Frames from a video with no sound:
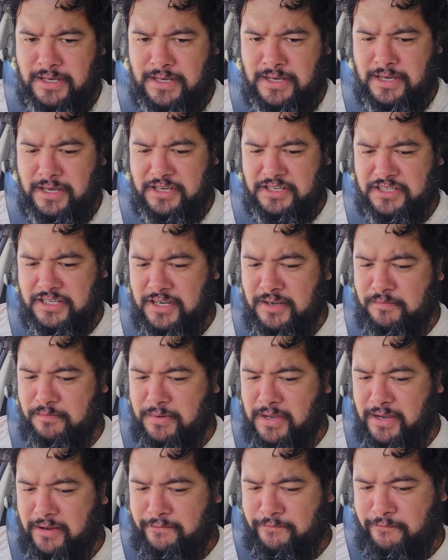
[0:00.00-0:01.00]
has come
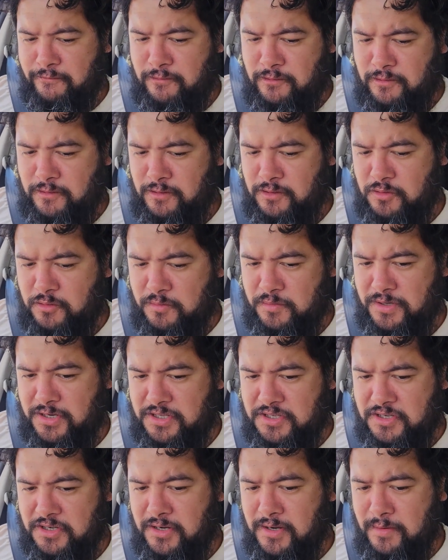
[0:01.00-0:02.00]
back for a little bit
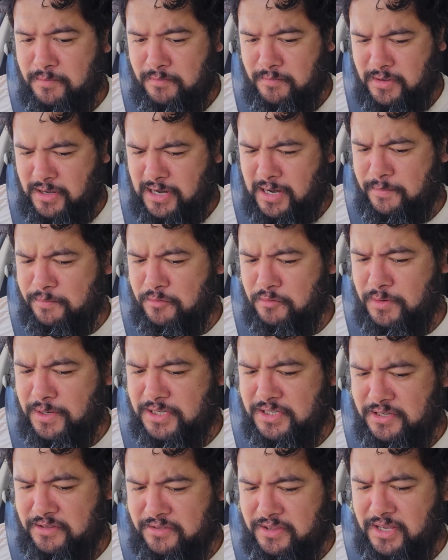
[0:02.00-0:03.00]
of time, a couple of
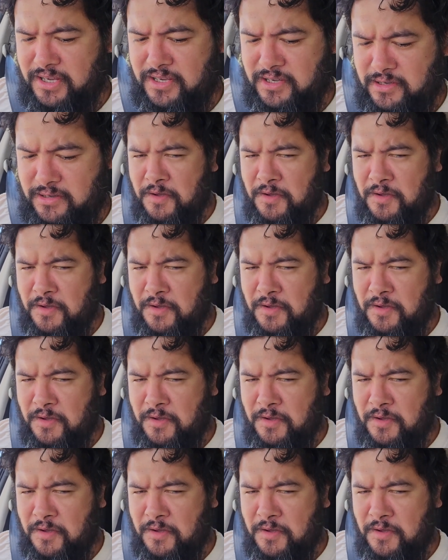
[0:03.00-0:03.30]
weeks I think.